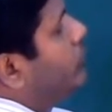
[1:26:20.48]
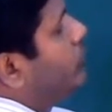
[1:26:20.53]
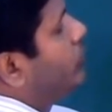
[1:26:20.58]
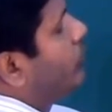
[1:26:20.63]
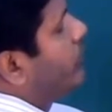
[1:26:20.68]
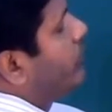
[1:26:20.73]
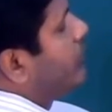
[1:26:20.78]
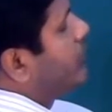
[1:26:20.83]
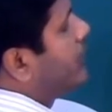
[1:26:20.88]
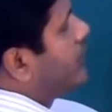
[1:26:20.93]

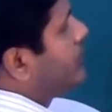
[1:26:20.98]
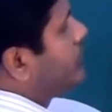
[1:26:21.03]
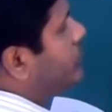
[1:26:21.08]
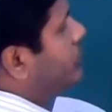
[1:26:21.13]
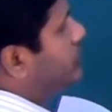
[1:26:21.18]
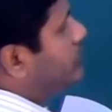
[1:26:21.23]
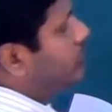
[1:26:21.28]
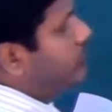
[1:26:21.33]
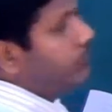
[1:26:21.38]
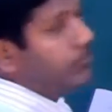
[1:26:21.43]
20. I
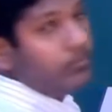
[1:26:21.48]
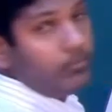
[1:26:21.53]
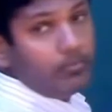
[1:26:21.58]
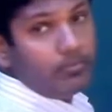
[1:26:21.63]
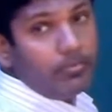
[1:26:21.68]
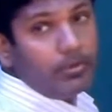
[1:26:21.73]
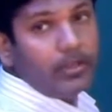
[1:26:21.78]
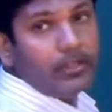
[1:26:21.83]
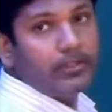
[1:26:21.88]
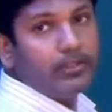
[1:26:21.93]
just
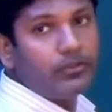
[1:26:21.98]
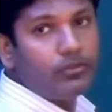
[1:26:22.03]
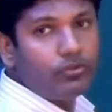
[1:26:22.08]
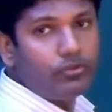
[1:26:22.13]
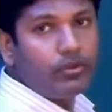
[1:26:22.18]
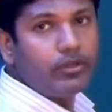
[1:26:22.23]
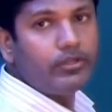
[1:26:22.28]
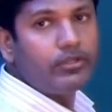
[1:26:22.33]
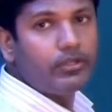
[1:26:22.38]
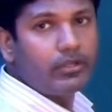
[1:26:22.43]
bring the
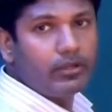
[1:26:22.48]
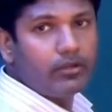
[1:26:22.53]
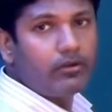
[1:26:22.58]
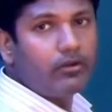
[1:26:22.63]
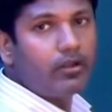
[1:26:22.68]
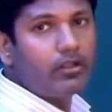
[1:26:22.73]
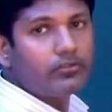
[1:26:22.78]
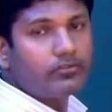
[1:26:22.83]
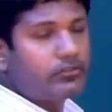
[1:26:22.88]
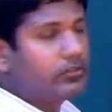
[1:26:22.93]
20
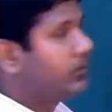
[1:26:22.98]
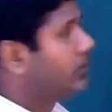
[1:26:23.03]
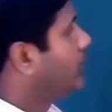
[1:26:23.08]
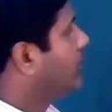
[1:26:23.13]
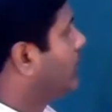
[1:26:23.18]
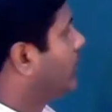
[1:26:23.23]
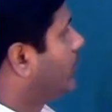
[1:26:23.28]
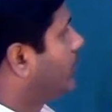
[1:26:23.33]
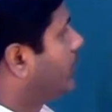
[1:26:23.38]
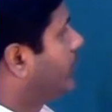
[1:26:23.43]
across.
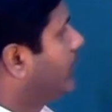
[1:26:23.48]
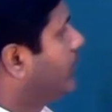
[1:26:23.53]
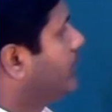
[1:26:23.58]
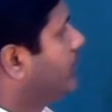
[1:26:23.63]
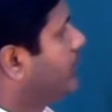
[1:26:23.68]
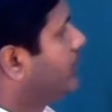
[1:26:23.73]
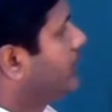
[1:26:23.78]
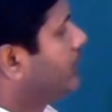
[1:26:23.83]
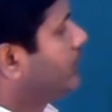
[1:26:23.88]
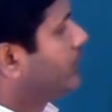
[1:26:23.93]
Okay,
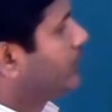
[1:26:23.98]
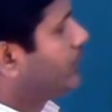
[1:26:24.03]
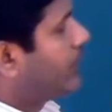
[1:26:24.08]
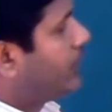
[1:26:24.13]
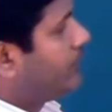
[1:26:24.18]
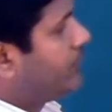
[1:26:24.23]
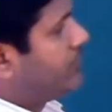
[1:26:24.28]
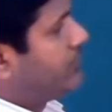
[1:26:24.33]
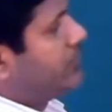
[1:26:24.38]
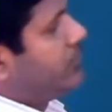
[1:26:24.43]

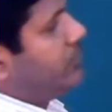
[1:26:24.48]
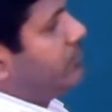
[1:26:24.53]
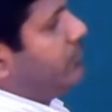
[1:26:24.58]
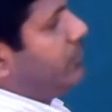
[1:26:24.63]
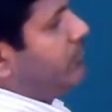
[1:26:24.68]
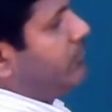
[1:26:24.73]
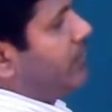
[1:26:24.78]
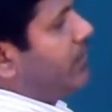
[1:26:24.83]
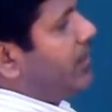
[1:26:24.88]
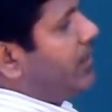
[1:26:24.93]
can we
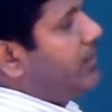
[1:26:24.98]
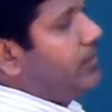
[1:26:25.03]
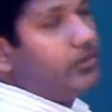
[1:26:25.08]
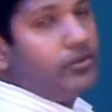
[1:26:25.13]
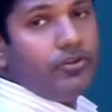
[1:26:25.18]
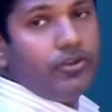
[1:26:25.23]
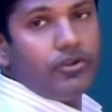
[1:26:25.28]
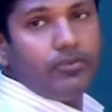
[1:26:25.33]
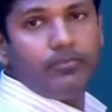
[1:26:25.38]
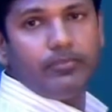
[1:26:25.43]
simplify?
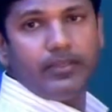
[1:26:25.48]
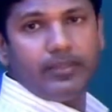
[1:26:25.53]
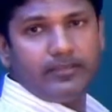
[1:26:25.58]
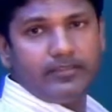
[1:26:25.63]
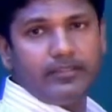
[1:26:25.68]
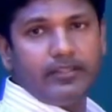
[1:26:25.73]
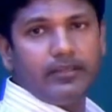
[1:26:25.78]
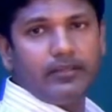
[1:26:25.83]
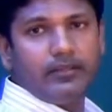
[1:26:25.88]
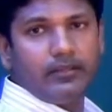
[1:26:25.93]
No,
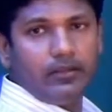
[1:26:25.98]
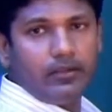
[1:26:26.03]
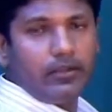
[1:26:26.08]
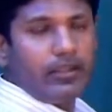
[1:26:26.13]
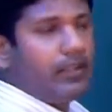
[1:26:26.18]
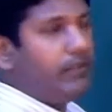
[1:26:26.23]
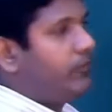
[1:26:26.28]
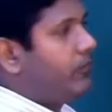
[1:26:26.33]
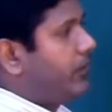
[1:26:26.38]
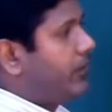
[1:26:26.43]
that's it.
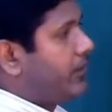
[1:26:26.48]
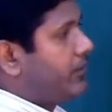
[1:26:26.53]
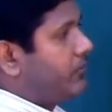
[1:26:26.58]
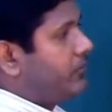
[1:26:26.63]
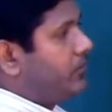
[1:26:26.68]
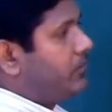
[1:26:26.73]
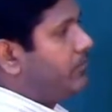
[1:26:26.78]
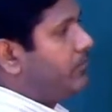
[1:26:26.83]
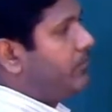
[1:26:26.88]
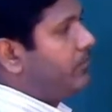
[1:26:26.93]
Okay, if you can
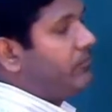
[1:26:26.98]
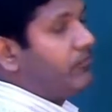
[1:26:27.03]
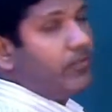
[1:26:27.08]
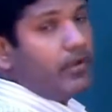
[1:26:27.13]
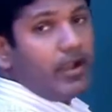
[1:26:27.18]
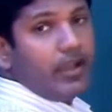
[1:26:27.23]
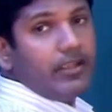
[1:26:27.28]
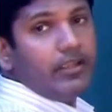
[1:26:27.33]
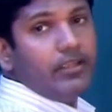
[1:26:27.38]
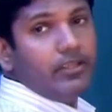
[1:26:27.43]

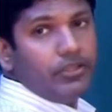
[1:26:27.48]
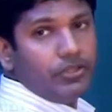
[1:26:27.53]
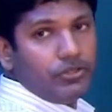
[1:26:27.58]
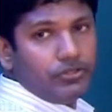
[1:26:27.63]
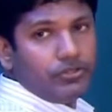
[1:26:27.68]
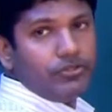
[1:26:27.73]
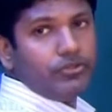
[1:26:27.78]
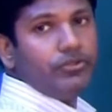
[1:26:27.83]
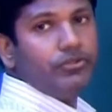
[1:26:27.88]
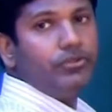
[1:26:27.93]
simplify, you
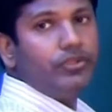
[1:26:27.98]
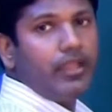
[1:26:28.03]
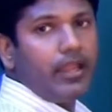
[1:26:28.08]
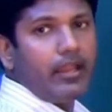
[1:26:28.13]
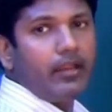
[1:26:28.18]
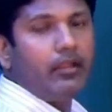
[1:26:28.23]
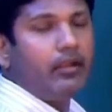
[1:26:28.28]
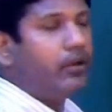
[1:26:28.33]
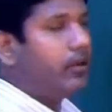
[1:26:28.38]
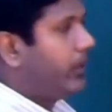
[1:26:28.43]
should do
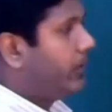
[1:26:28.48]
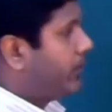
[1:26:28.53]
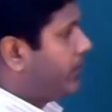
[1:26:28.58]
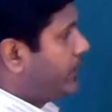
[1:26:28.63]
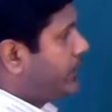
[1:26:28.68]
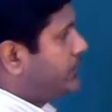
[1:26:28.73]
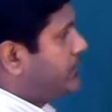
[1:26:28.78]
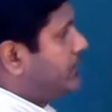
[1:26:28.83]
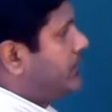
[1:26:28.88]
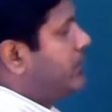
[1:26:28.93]
that. Or
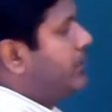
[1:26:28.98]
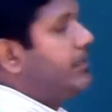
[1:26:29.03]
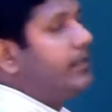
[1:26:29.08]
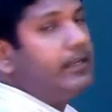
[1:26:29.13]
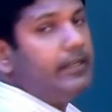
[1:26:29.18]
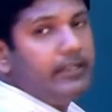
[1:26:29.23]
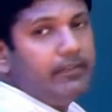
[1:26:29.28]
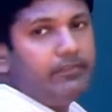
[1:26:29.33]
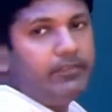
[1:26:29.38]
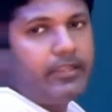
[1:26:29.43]
otherwise,
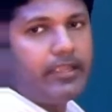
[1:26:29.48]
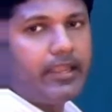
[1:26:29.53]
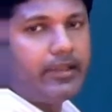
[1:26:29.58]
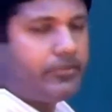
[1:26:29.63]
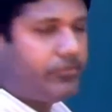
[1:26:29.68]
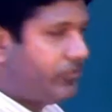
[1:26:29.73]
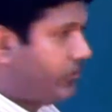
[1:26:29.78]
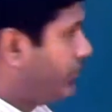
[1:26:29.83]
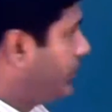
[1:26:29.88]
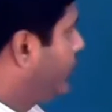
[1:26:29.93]
leave the
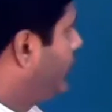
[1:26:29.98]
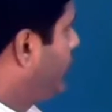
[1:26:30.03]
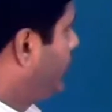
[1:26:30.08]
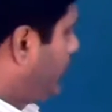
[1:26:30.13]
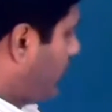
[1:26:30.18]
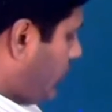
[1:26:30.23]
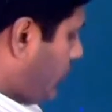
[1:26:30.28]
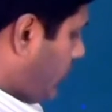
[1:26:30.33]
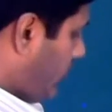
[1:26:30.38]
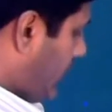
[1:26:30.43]
answer
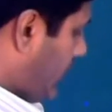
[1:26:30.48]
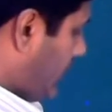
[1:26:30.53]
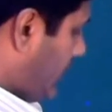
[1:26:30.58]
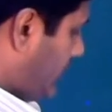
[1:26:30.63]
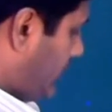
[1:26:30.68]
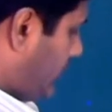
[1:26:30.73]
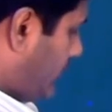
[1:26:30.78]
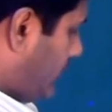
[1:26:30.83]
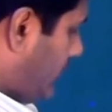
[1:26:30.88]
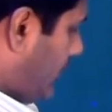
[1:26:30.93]
the way it
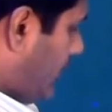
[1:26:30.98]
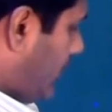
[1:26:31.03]
is.